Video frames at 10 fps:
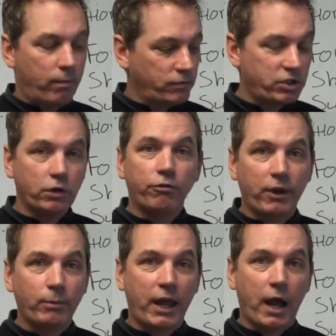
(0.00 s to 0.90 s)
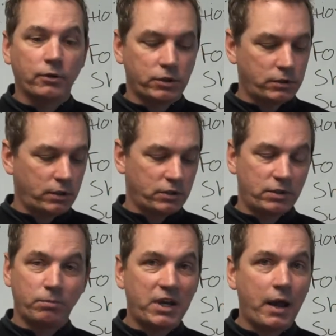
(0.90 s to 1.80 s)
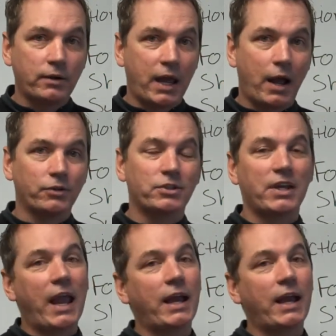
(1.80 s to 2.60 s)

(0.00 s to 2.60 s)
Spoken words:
single-family houses, some townhouses,